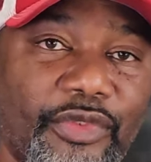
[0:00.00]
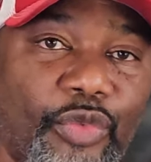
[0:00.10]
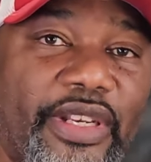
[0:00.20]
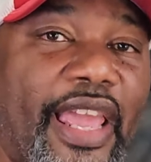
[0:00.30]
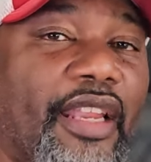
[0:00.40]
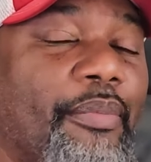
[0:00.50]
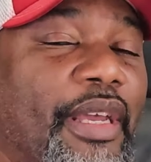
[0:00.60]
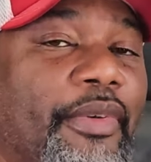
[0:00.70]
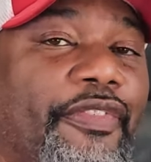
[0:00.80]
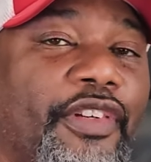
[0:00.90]
with
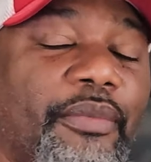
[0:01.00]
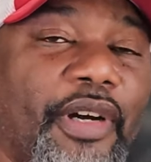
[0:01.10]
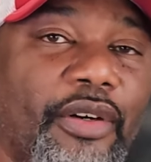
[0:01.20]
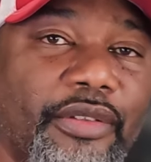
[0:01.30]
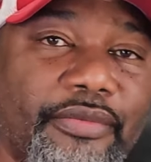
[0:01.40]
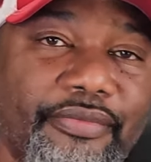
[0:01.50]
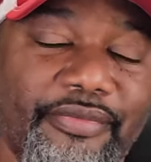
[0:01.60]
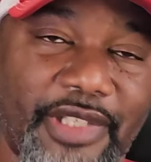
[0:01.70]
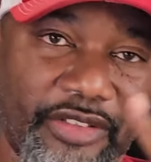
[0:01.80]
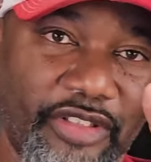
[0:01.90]
Alabama football?
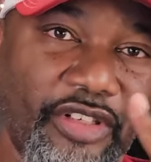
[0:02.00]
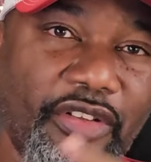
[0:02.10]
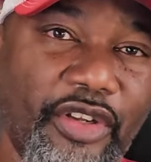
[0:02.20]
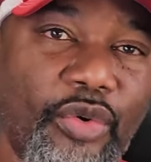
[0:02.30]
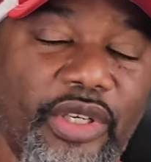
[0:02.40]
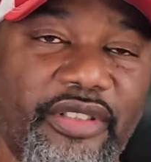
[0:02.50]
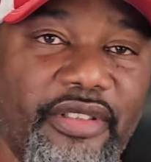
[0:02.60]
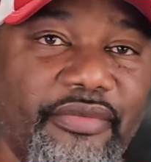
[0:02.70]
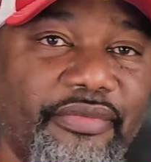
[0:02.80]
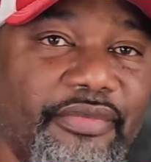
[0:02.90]
That's another
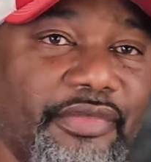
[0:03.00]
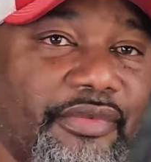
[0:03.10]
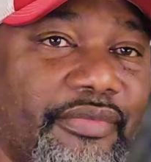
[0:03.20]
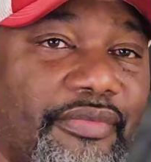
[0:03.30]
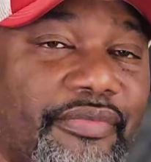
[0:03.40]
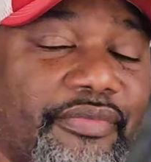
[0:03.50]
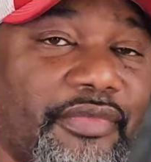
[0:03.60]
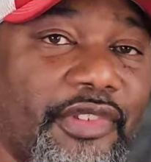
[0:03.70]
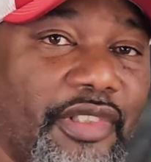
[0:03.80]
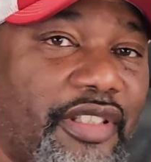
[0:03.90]
question.
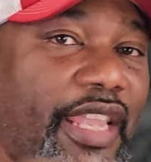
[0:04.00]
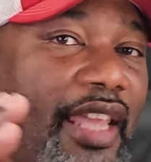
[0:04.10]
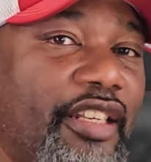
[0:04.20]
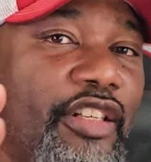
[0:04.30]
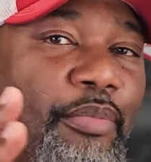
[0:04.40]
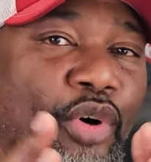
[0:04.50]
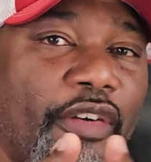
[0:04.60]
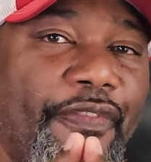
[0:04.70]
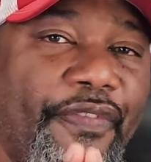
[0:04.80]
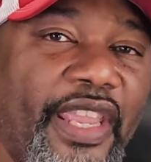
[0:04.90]
Does Kalen
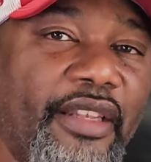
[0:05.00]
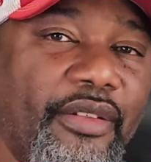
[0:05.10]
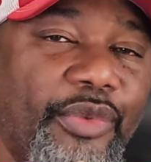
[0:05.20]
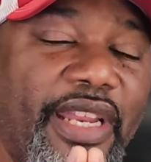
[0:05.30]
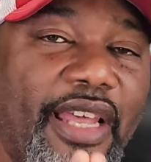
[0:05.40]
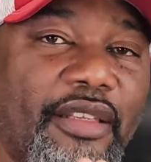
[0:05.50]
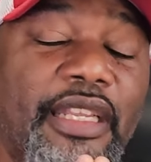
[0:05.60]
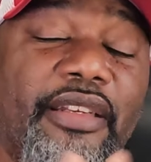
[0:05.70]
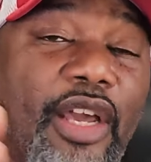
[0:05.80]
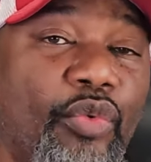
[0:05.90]
DeBoer fit with Alabama?
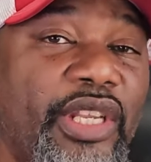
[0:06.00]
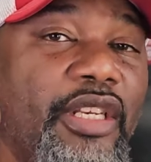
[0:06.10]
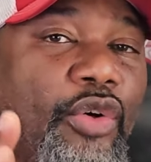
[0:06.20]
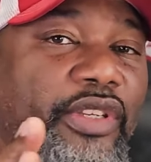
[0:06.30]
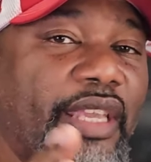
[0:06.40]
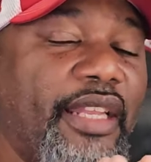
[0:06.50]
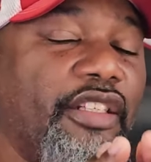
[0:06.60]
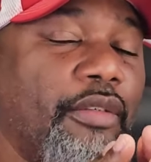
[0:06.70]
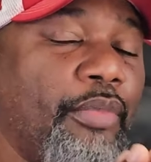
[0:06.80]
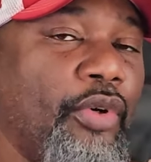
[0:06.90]
Now, we know
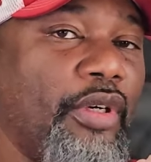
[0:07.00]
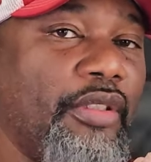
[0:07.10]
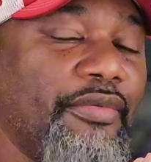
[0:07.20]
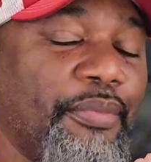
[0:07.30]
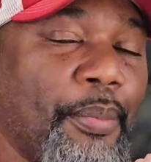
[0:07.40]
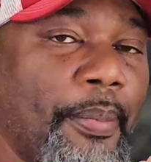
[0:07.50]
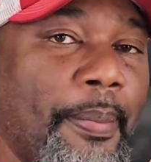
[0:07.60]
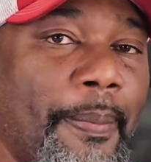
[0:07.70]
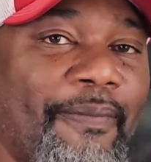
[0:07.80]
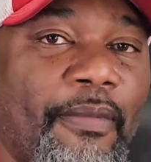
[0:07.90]
Kalen DeBoer
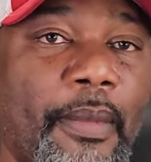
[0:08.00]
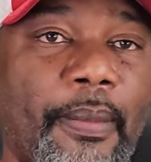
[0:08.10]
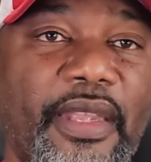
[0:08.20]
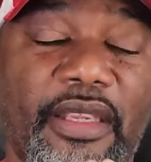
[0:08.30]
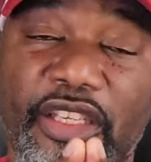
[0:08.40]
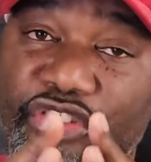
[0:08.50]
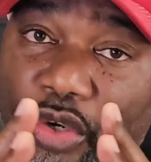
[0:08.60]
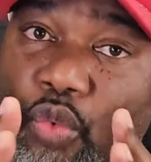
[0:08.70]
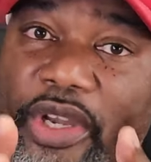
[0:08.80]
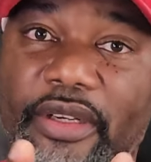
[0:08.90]
is
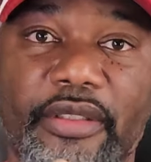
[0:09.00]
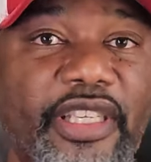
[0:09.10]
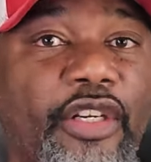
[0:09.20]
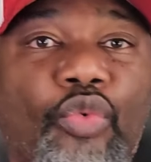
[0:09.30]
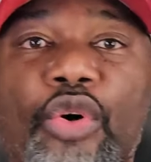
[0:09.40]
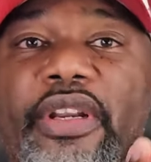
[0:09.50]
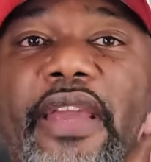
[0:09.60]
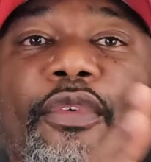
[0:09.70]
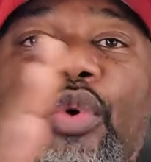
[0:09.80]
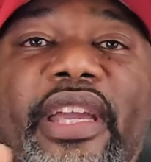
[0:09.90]
a winner. He done won
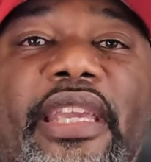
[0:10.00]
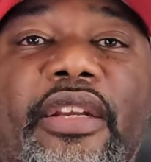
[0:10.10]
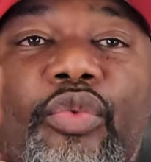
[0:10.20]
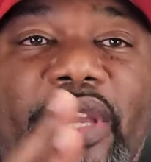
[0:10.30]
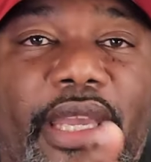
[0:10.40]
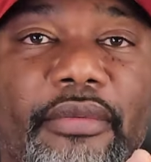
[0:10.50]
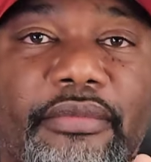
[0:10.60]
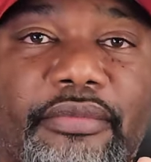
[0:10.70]
everywhere he done went.